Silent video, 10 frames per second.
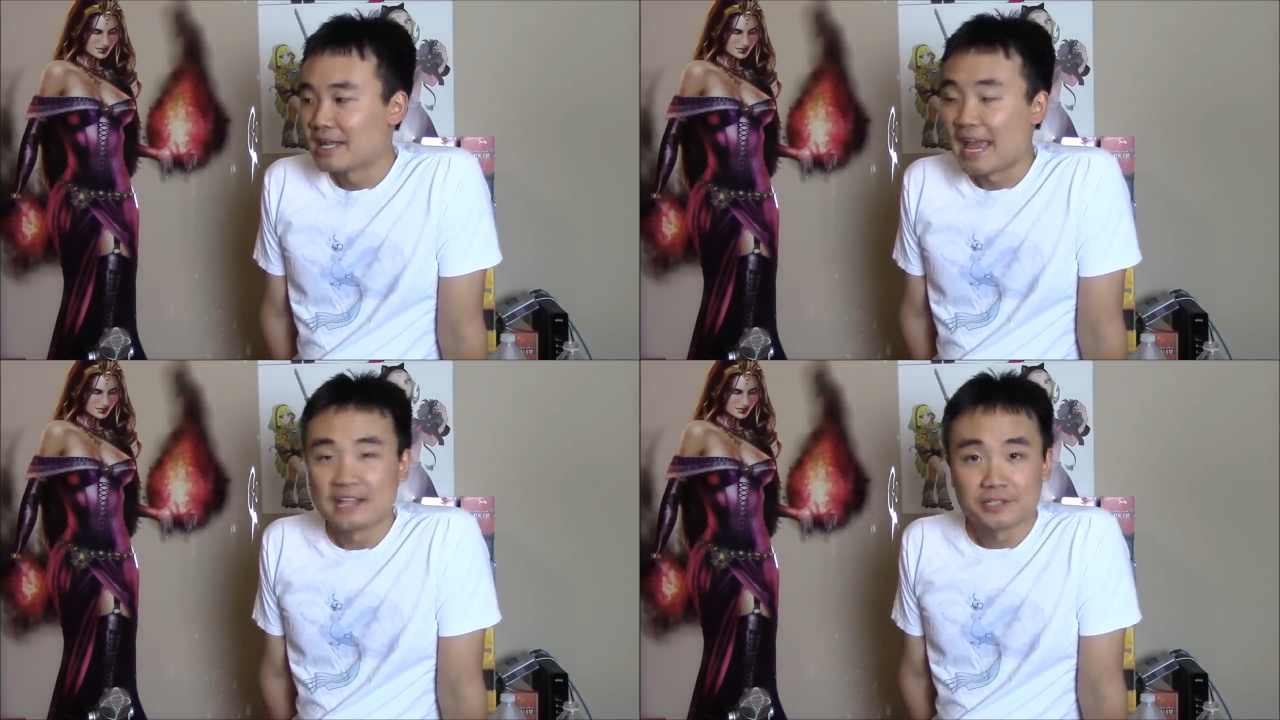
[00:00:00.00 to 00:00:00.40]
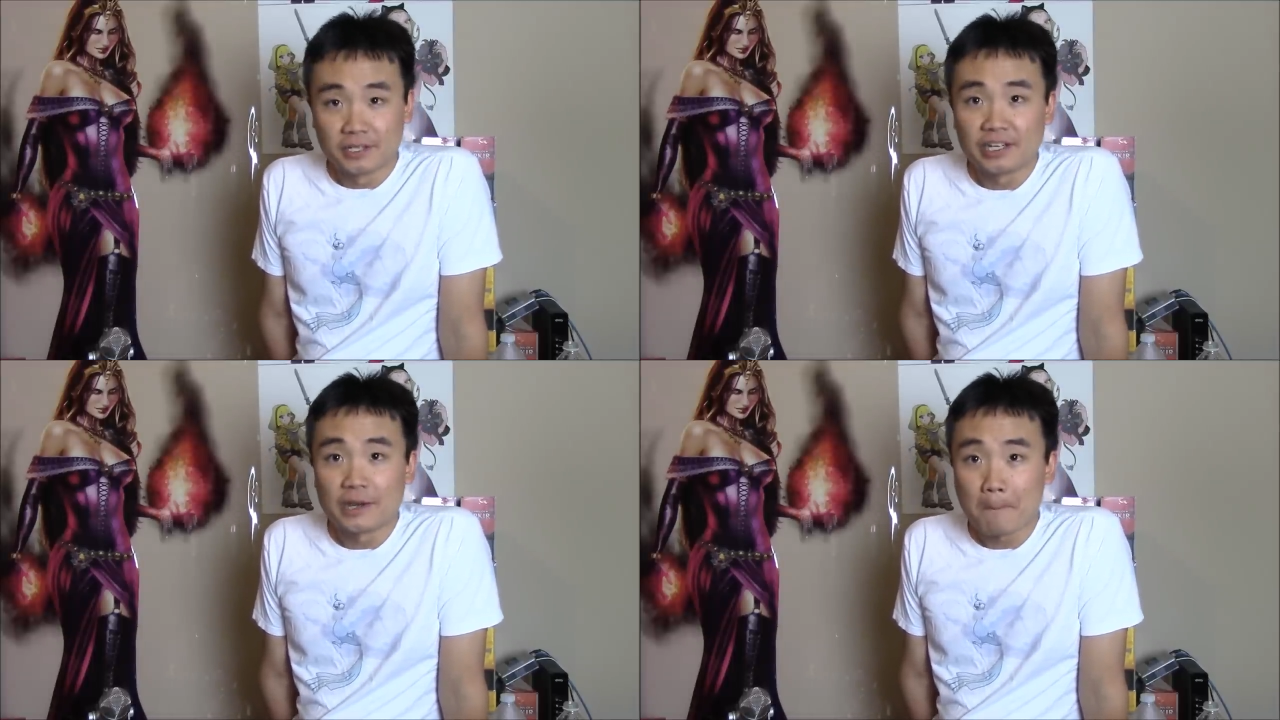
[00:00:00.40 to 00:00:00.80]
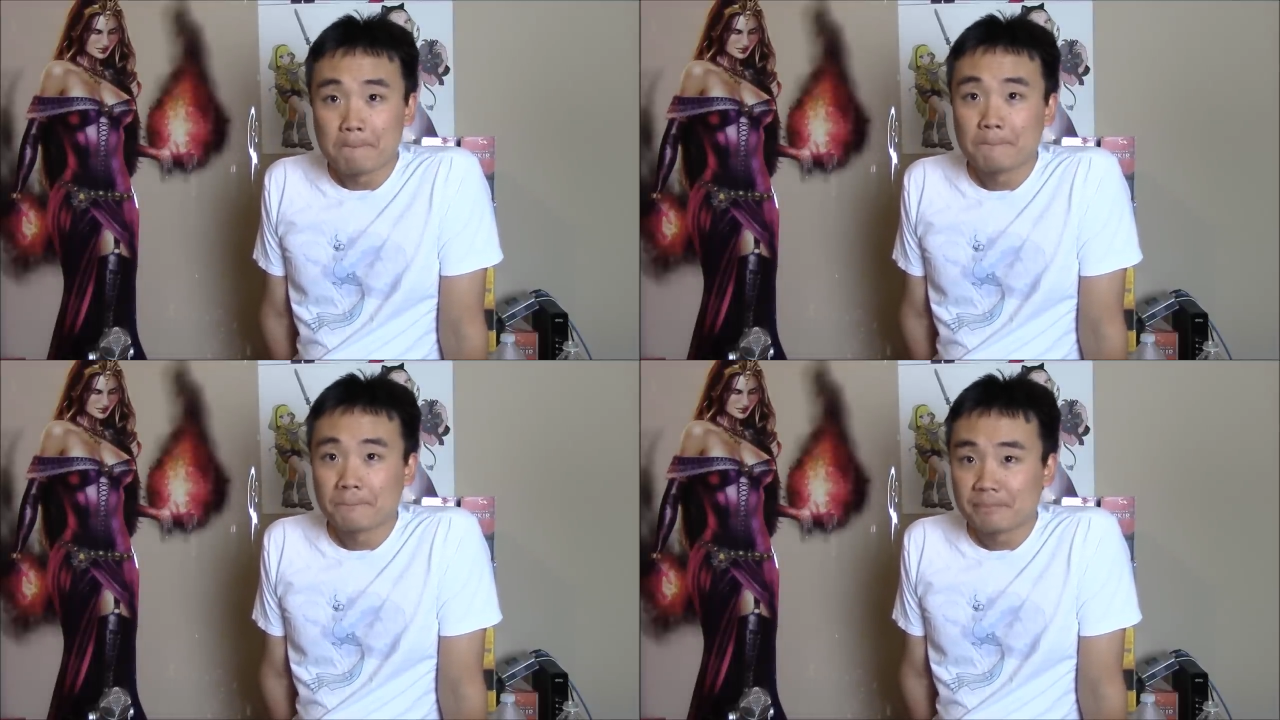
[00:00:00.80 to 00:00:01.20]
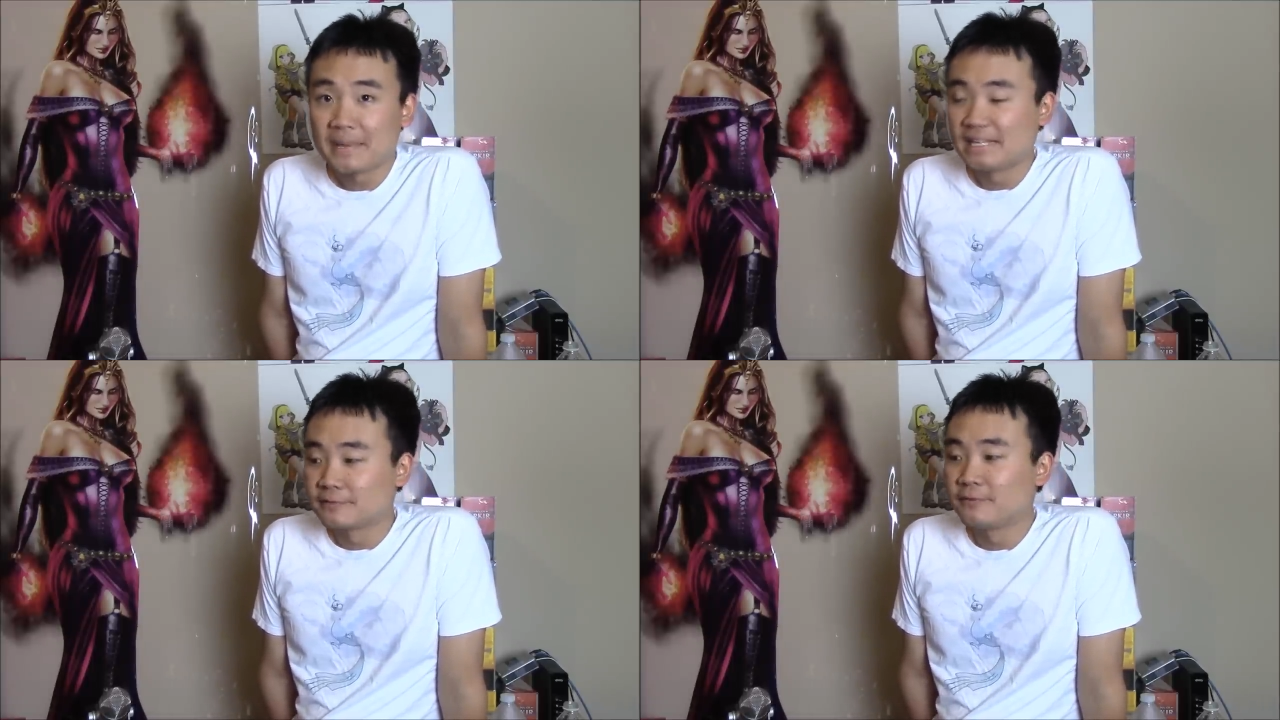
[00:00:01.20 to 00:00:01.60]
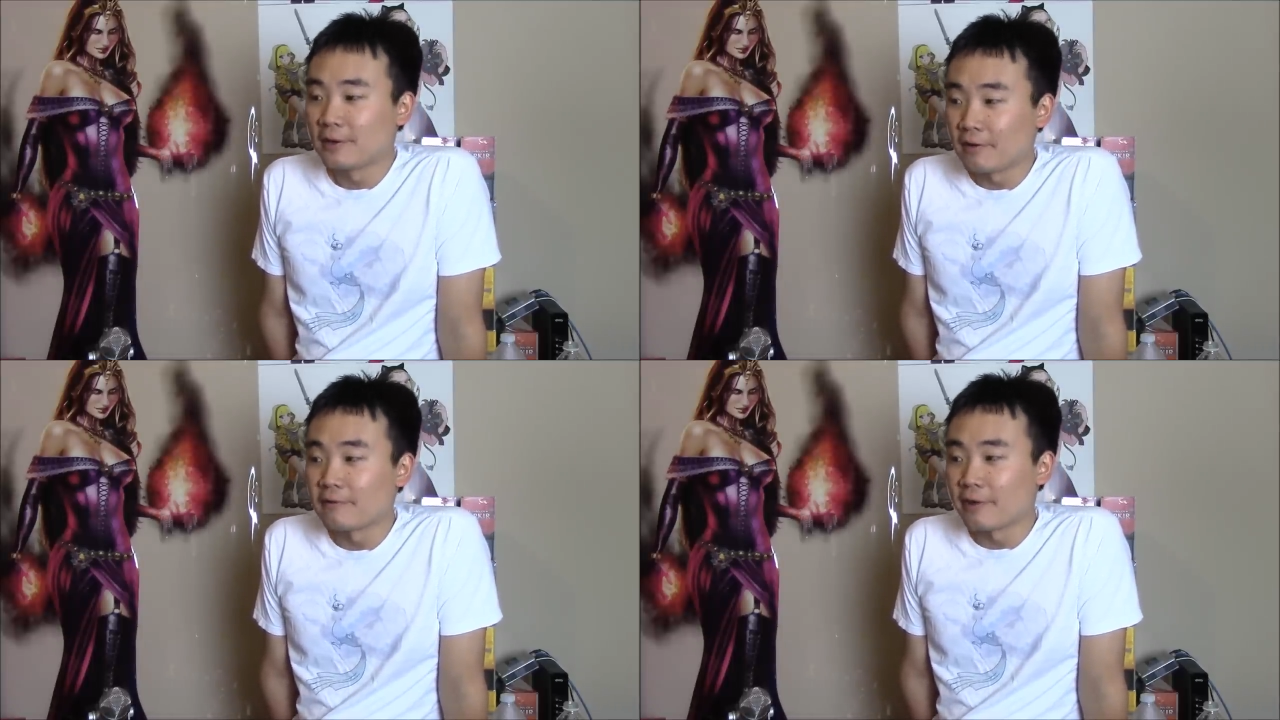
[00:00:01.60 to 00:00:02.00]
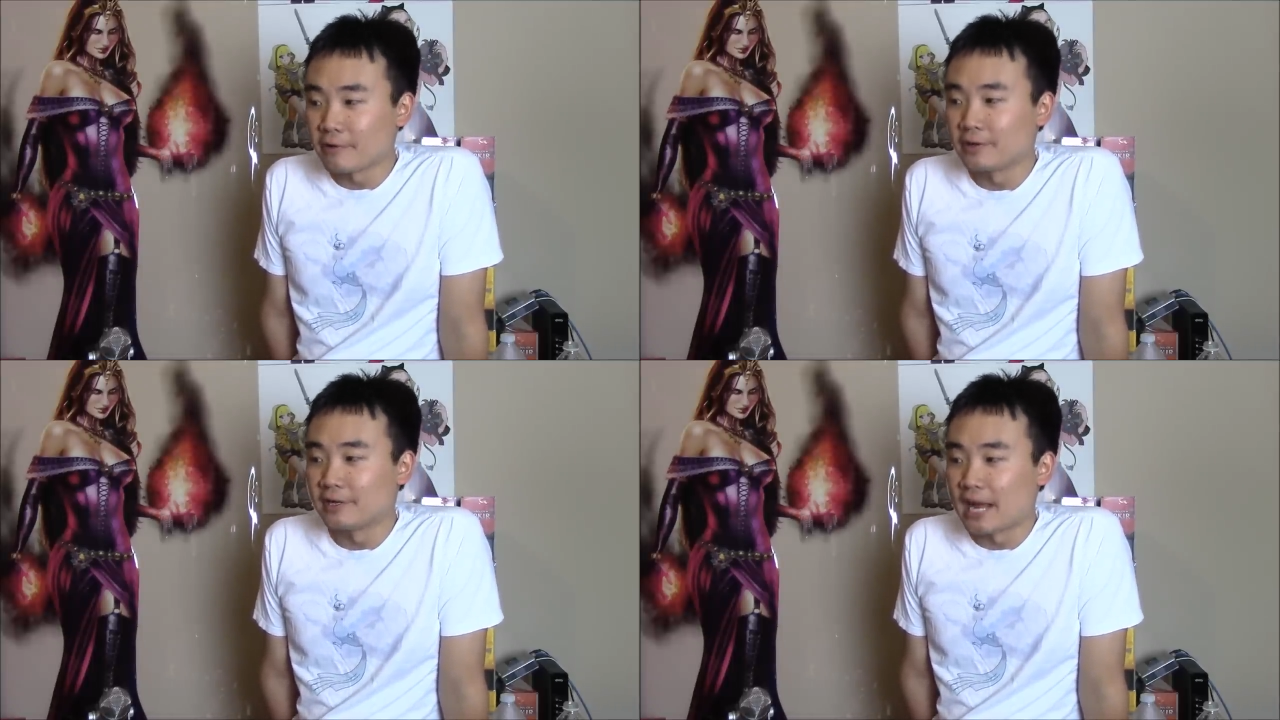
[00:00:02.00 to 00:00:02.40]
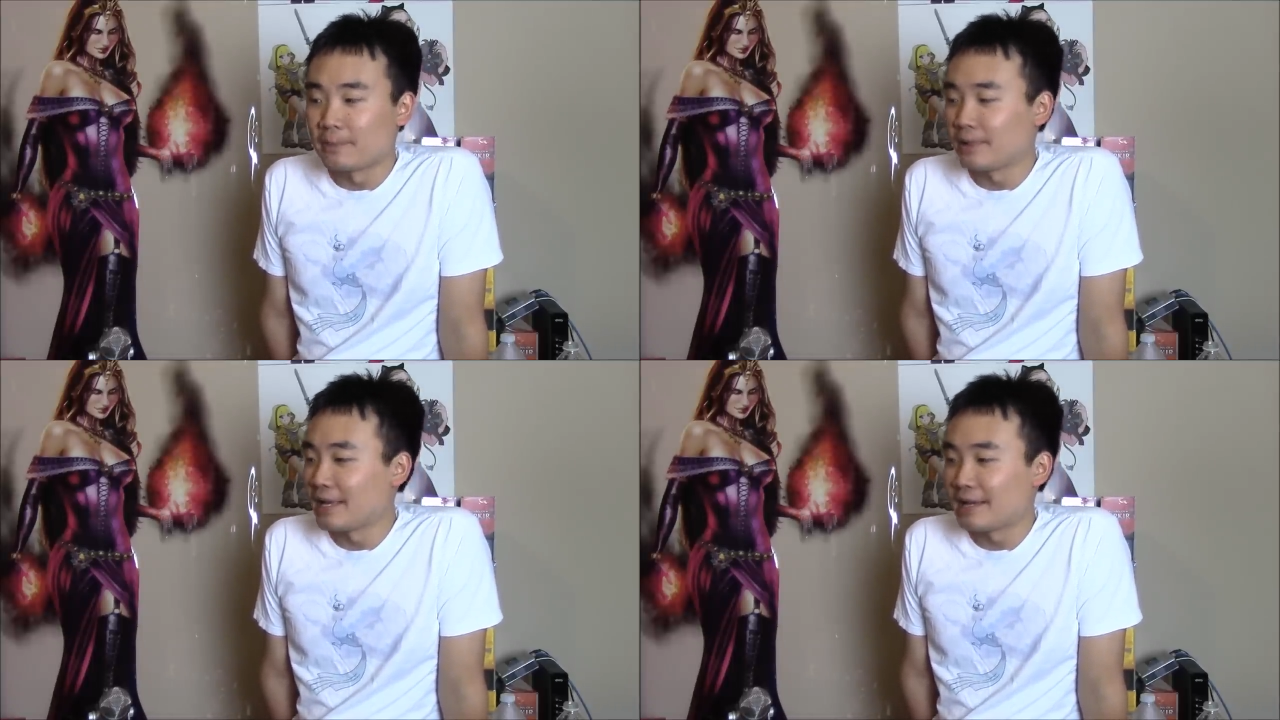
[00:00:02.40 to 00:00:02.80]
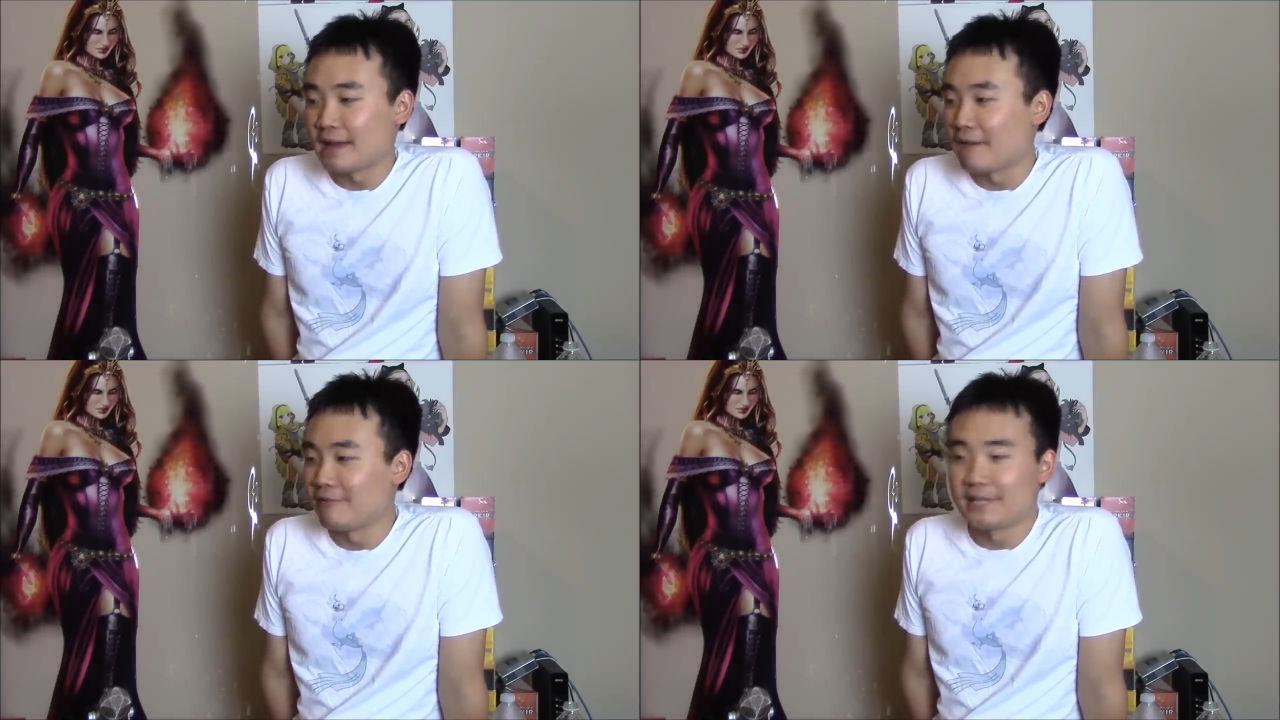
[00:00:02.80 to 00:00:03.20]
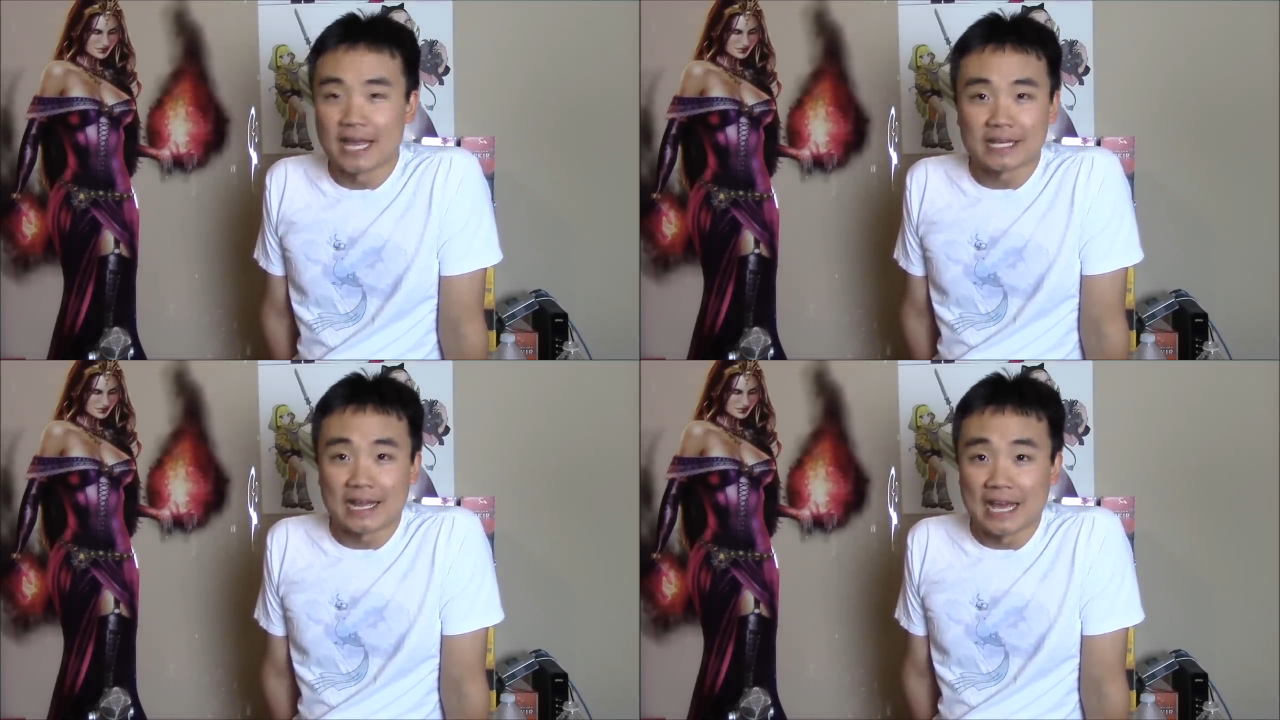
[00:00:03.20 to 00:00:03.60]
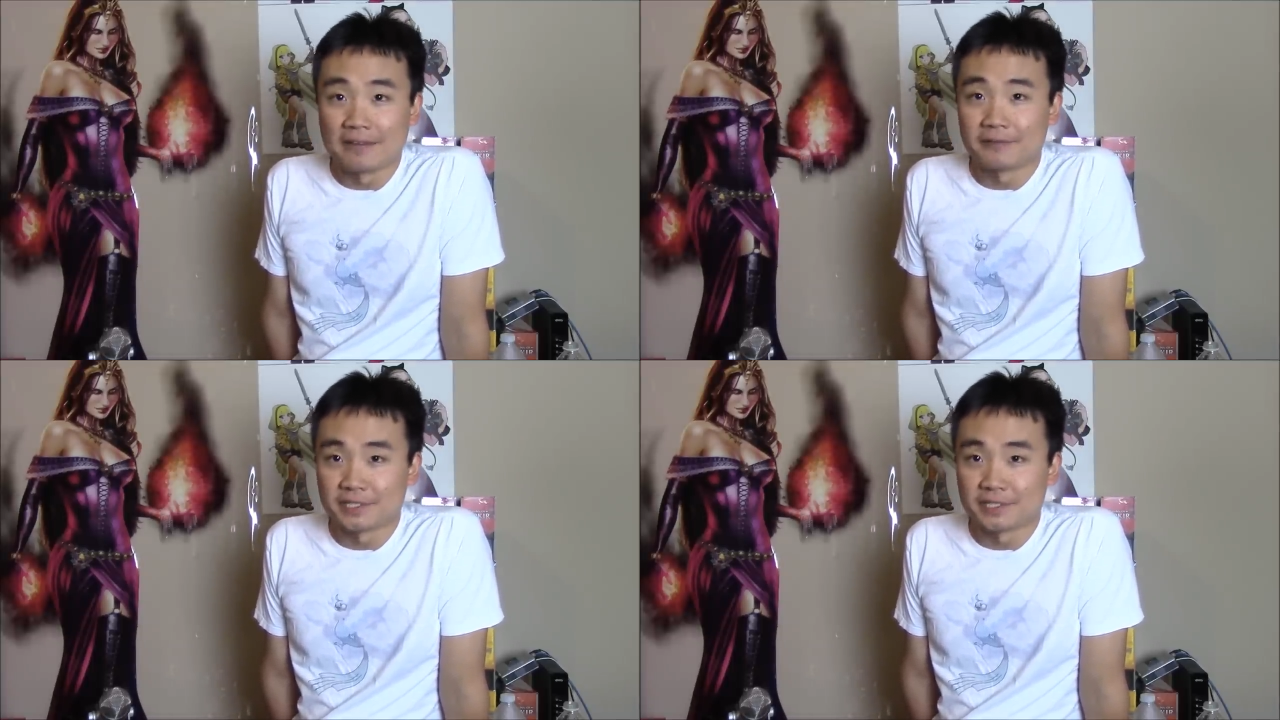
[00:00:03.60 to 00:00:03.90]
It's good. It's very, very good. I play in every deck I have in